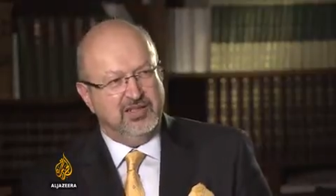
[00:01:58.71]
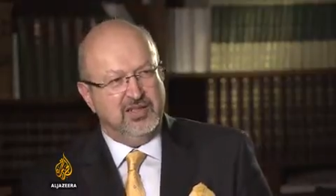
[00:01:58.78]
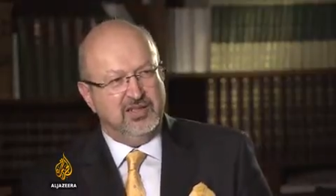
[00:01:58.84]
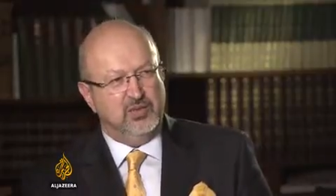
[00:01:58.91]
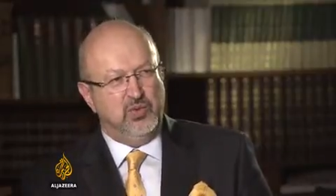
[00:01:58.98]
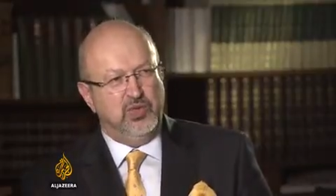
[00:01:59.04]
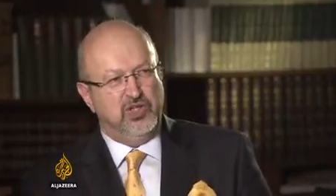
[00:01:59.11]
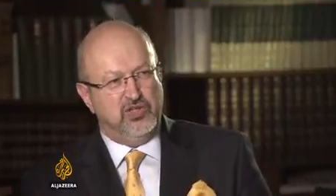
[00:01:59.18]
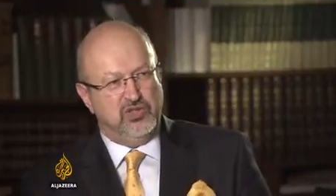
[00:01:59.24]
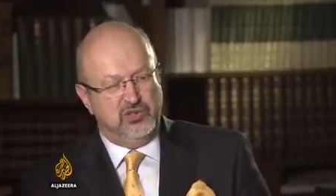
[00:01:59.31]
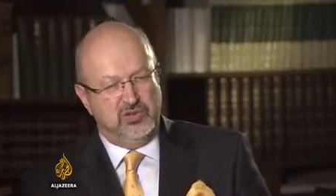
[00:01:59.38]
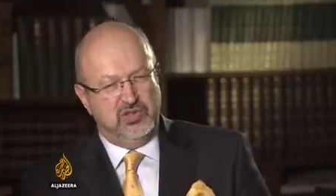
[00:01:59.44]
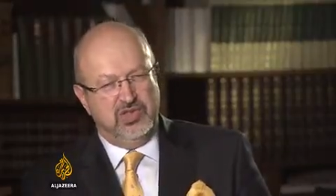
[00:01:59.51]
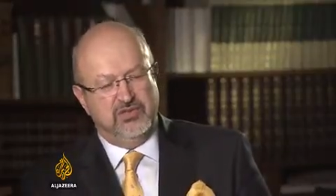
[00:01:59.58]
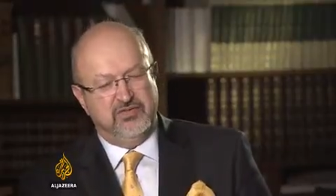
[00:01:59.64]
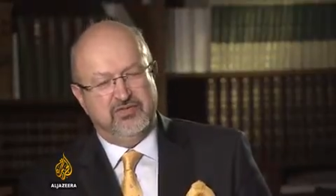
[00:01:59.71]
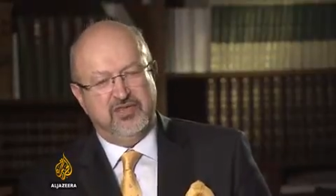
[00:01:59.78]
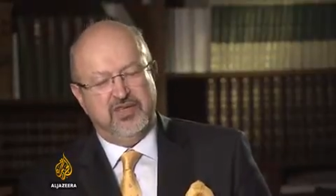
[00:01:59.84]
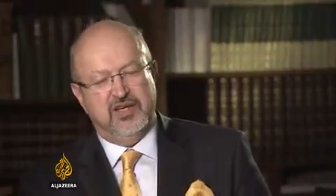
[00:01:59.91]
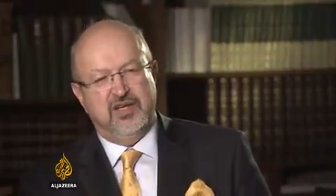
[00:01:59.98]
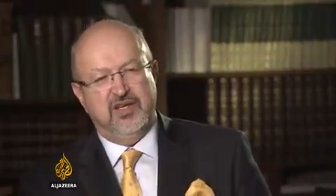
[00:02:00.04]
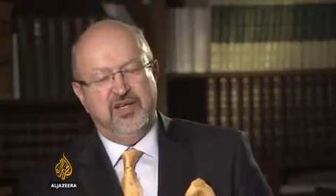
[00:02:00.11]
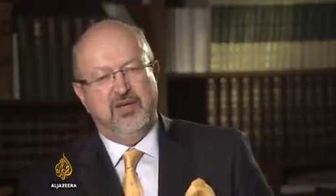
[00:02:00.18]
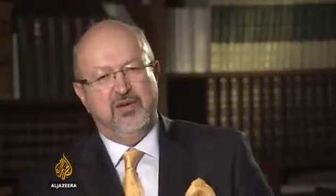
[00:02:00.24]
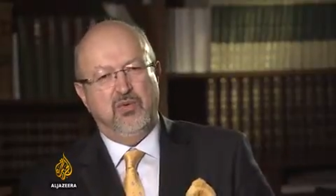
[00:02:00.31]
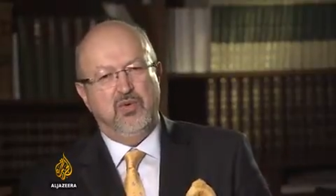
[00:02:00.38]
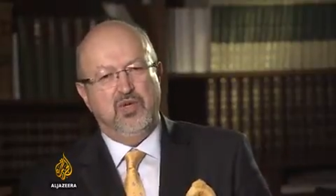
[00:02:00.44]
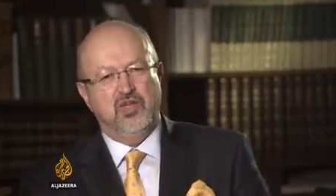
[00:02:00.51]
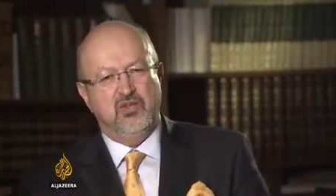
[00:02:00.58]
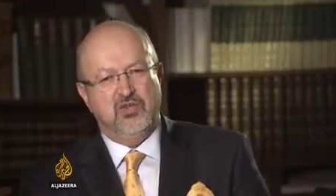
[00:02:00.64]
that we should have
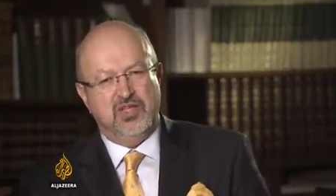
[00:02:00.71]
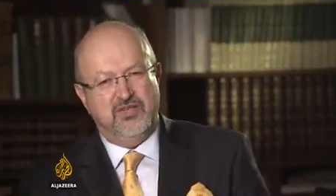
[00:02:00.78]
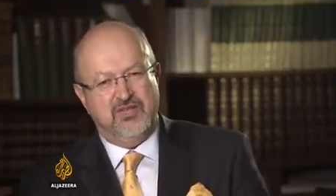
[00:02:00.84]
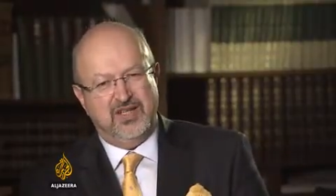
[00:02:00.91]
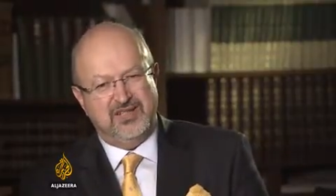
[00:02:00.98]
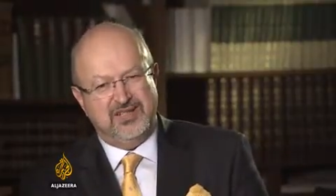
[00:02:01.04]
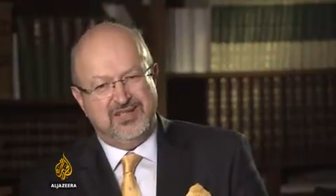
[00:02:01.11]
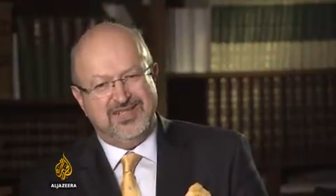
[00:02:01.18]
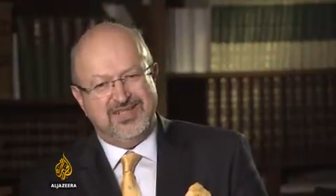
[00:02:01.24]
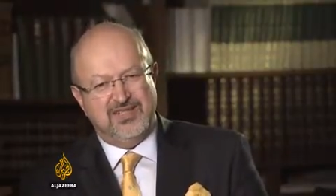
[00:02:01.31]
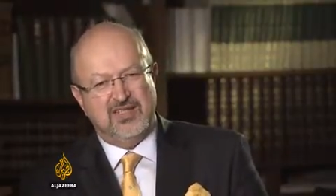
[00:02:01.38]
had this